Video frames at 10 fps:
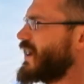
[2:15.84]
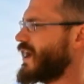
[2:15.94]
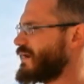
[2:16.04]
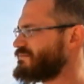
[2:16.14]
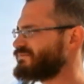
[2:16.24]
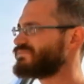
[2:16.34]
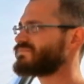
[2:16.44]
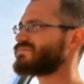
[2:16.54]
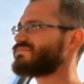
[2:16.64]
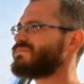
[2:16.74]
Um,
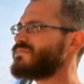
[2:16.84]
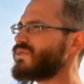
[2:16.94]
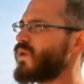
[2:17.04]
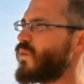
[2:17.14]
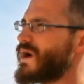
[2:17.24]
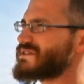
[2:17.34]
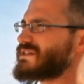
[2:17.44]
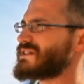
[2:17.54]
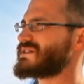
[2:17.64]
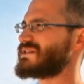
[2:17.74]
once
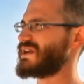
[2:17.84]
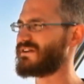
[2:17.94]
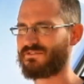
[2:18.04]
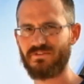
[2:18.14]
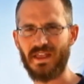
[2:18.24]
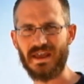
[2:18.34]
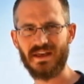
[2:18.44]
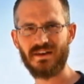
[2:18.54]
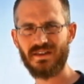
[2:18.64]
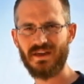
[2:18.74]
it's
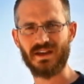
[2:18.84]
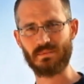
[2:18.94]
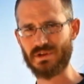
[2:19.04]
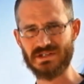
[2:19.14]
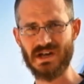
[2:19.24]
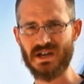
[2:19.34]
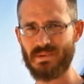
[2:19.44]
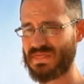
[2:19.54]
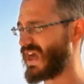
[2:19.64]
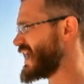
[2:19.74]
inflated, and I'm going to talk
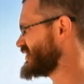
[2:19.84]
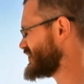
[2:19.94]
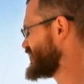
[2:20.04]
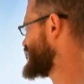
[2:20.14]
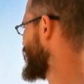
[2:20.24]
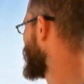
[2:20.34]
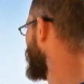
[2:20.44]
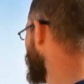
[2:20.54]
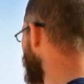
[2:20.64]
about that in just a second,